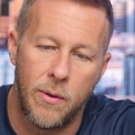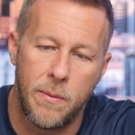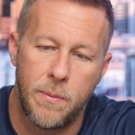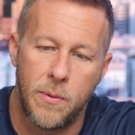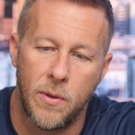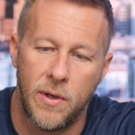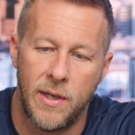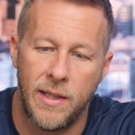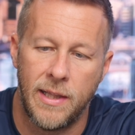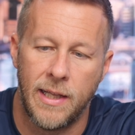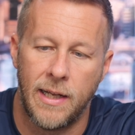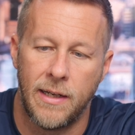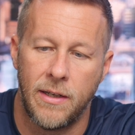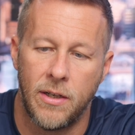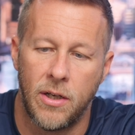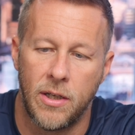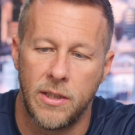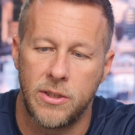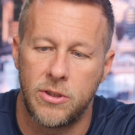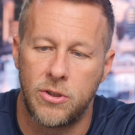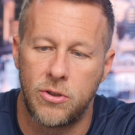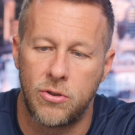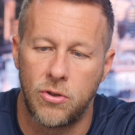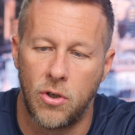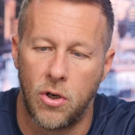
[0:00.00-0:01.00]
we put in that
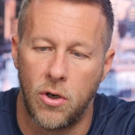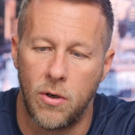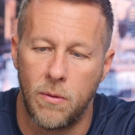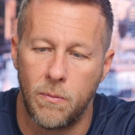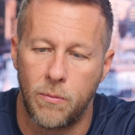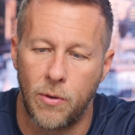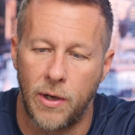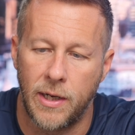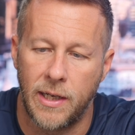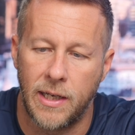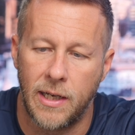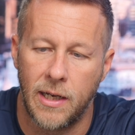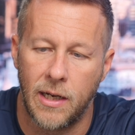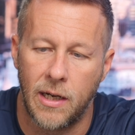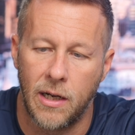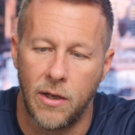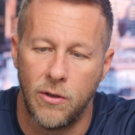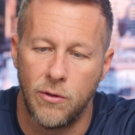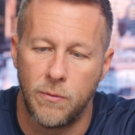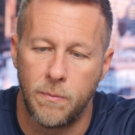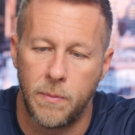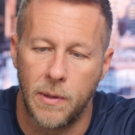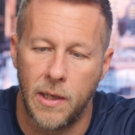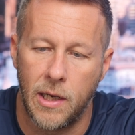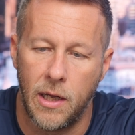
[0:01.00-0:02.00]
nice strong break and
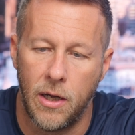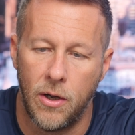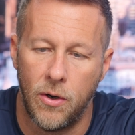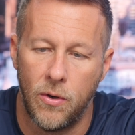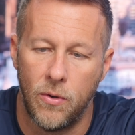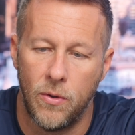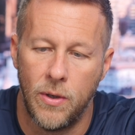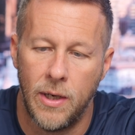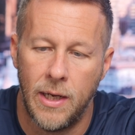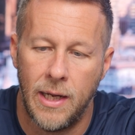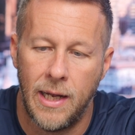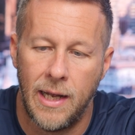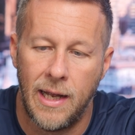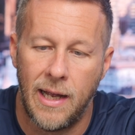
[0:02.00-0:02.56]
close below,